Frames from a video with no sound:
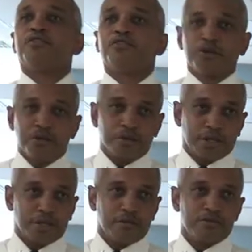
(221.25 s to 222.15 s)

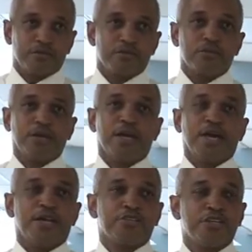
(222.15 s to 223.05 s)
thoroughly,
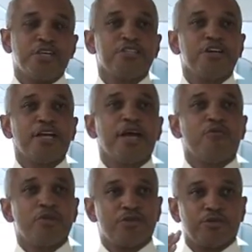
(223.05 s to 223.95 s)
and the city is looking
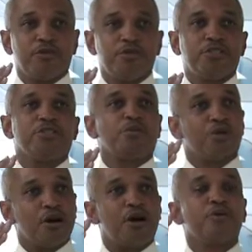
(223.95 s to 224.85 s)
at what services
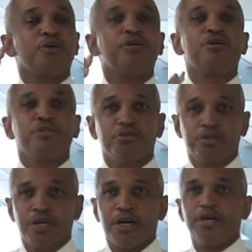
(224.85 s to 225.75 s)
are we going to
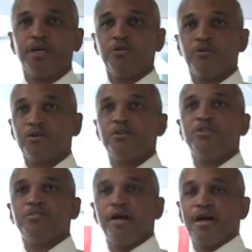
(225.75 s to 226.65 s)
cut in order
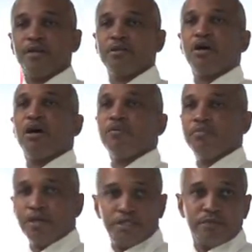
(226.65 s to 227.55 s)
to balance our
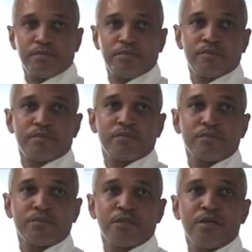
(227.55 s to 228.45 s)
budget.
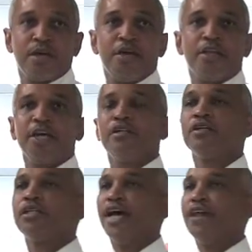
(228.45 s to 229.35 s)
And they
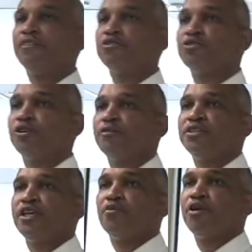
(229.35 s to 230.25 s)
look at the service
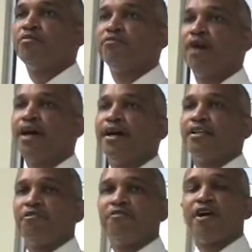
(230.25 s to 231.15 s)
that we
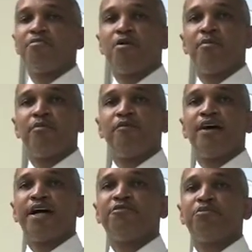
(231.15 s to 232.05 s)
provide, the fire department
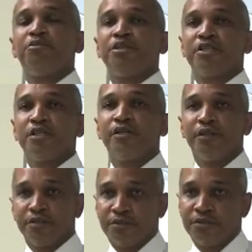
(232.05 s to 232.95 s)
provides for brush
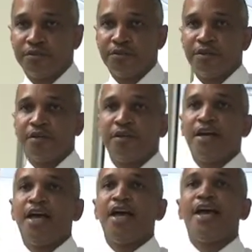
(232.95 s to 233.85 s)
clearance,
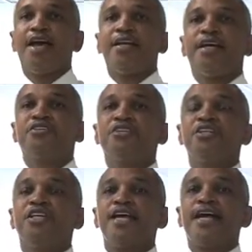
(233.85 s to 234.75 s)
and they see
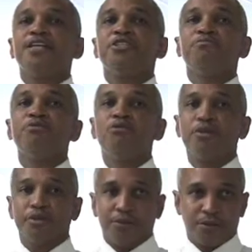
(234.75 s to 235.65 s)
that that is
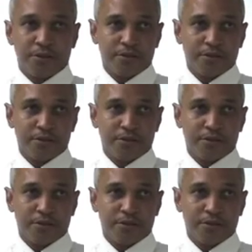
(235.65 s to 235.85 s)
important.